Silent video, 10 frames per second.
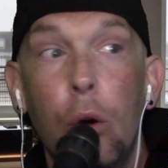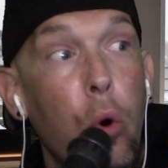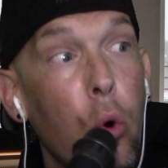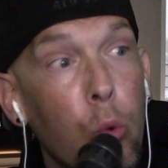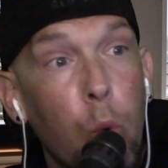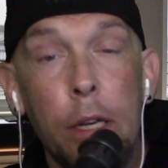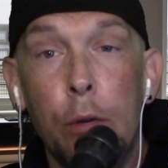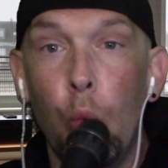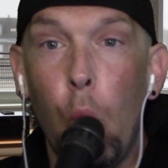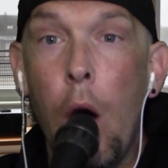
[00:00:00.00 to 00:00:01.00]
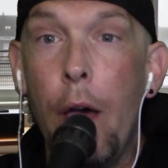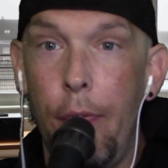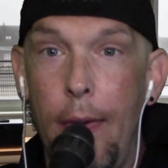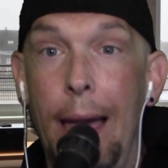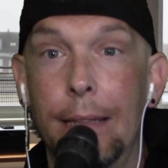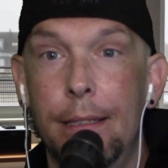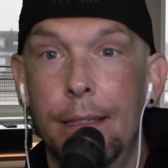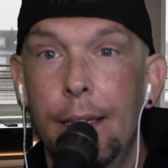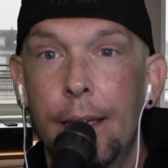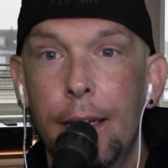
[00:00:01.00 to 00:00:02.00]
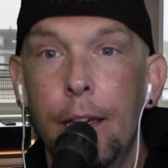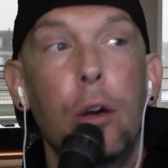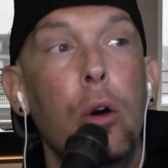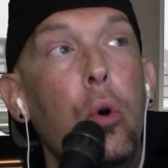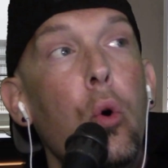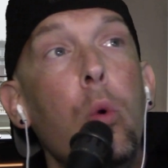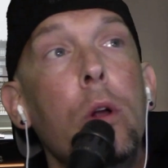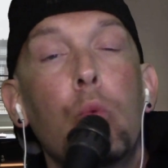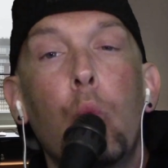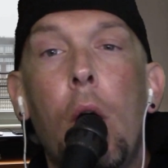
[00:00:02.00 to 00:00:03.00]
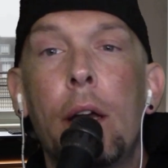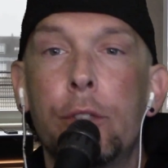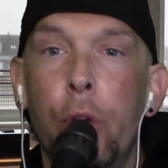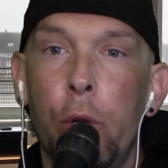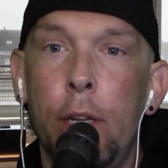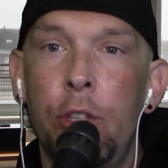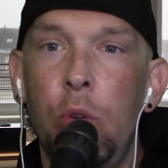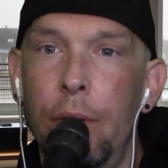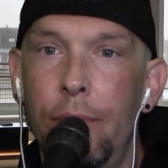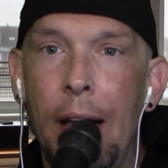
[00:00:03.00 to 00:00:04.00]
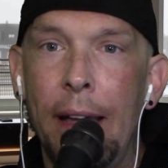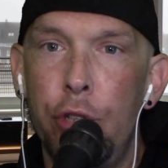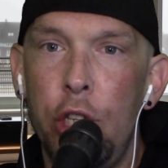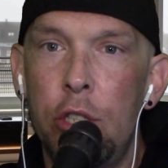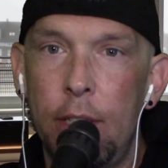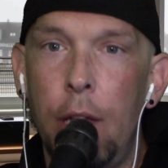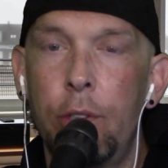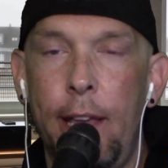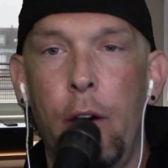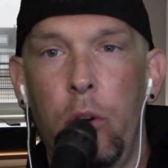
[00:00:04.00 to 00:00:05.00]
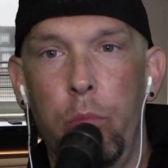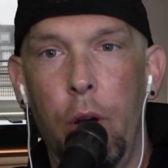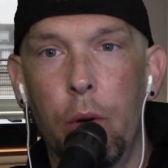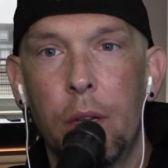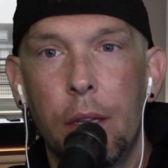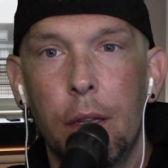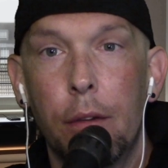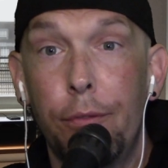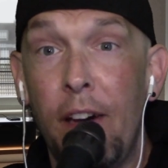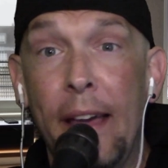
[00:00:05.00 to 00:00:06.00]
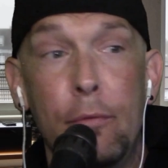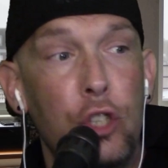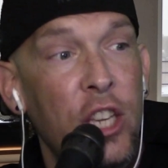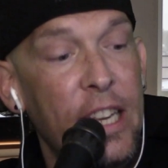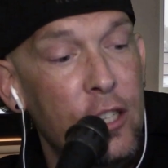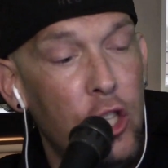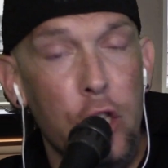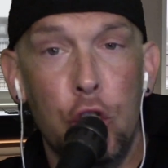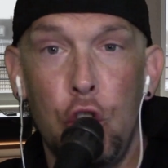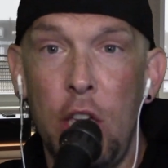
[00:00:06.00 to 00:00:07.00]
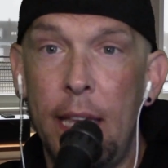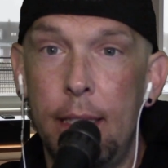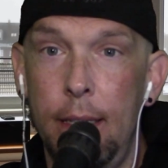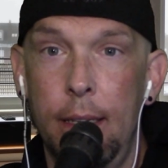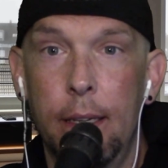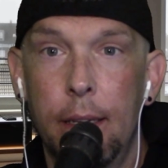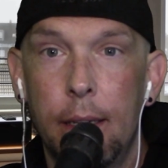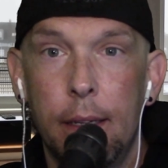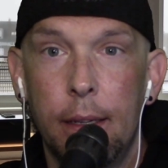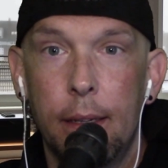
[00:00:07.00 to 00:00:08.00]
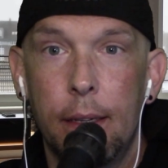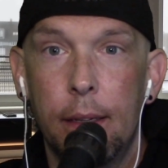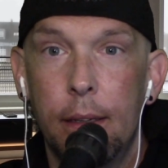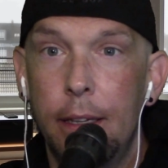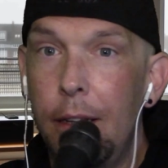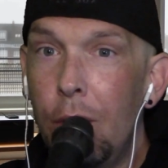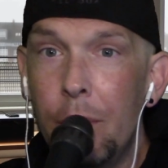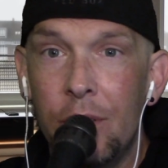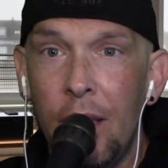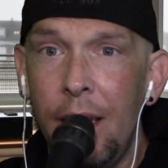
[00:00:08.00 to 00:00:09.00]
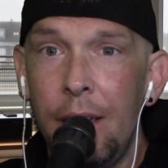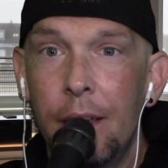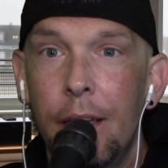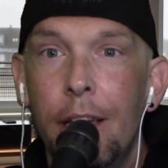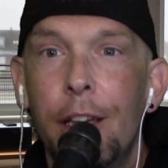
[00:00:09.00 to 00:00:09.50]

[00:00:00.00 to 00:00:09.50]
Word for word: Who wouldn't want that? Who wouldn't want to turn into a five G cell tower, bro? five G is the shit. You know what I'm saying?